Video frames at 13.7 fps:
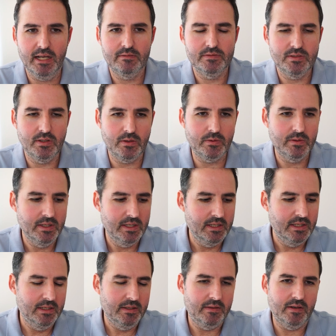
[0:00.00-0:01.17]
So
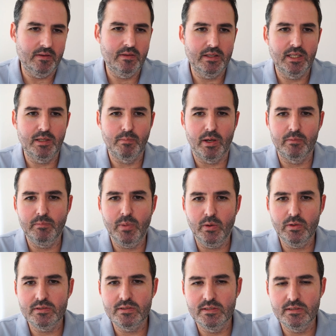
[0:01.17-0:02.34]
they're thinking about
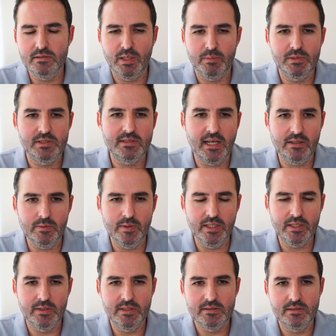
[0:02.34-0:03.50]
bonuses, maybe salary
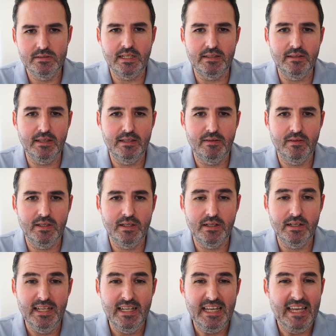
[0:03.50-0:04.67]
increases at the end of the year,
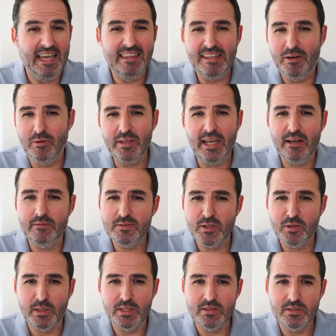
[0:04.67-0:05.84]
and they only have so
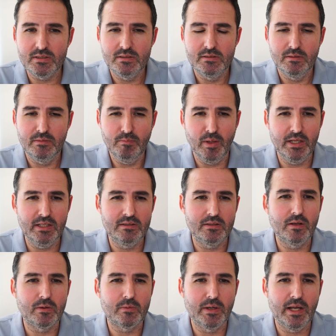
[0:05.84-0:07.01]
much money to go
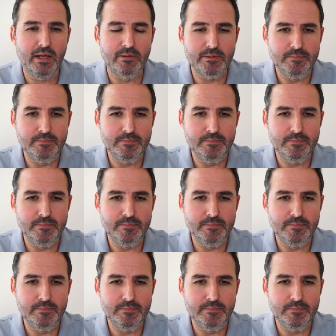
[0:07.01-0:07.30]
around.